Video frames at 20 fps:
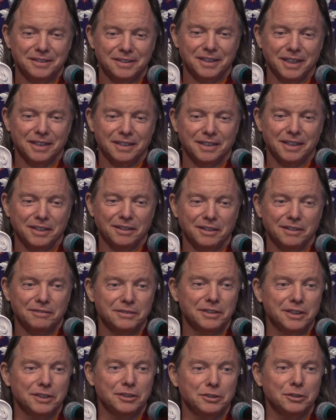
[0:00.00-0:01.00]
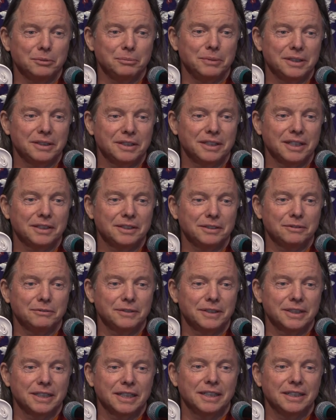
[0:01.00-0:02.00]
that they offered it to me, and thank you
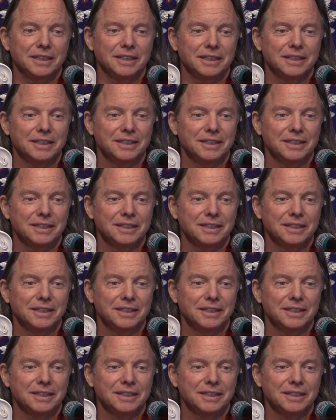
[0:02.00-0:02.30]
for that.